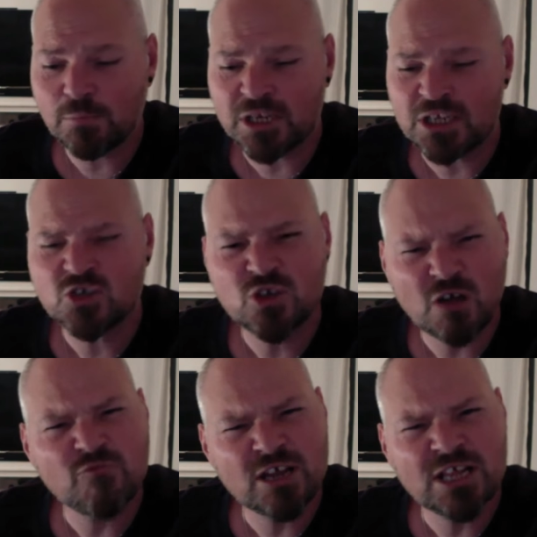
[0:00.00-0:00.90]
but it's
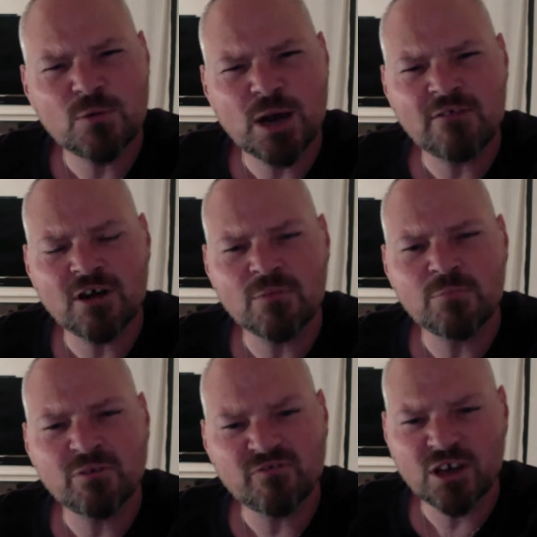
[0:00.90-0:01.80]
not really where I
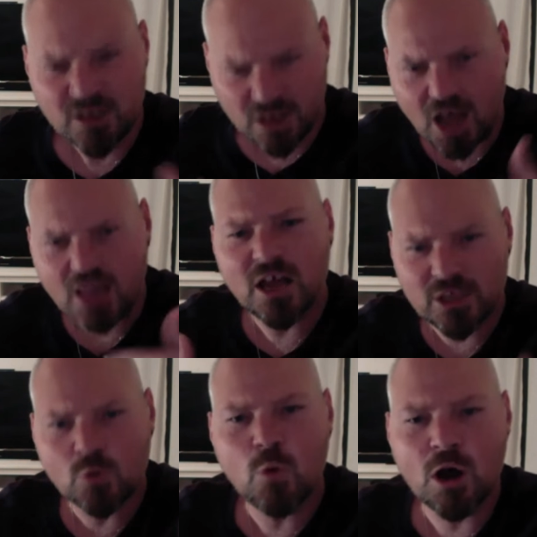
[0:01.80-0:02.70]
prefer. I like
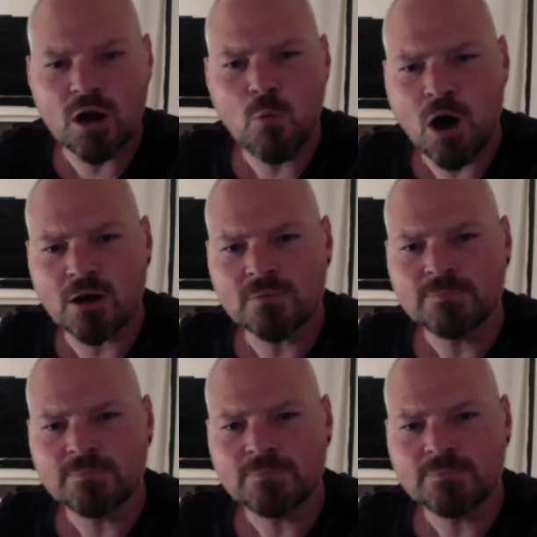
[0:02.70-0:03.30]
the one on one.